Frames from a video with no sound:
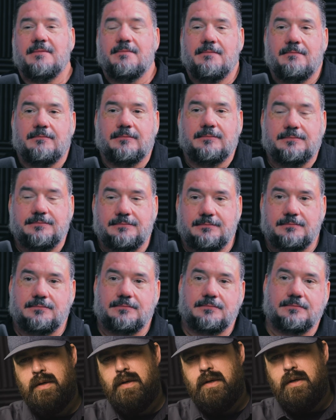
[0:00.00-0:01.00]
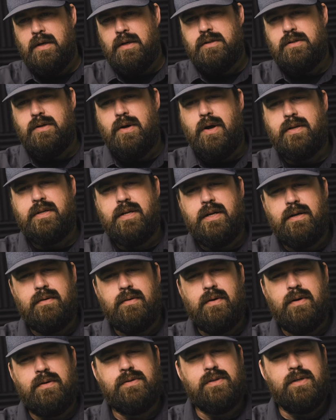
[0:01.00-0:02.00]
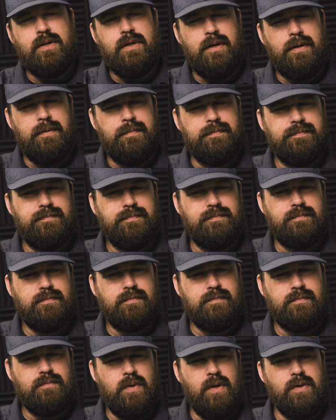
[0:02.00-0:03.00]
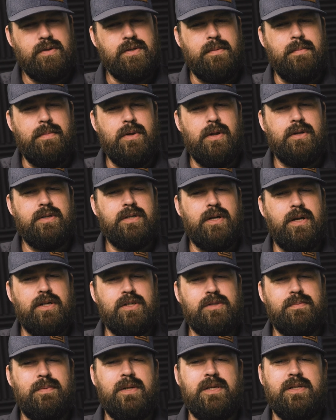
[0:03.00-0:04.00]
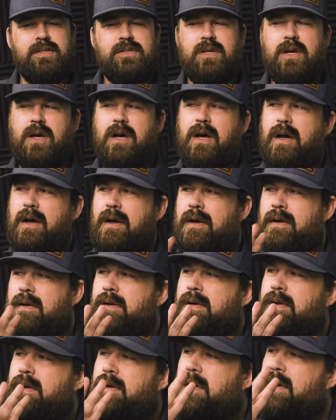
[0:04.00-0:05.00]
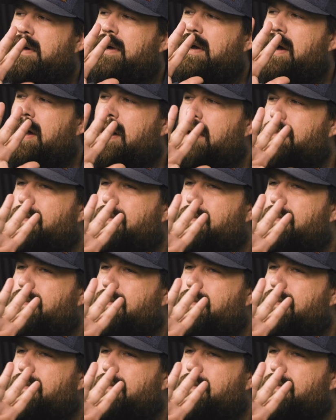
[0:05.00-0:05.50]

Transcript: Yeah. So I think there's a, when I was in the military, there used to be this uh, uh,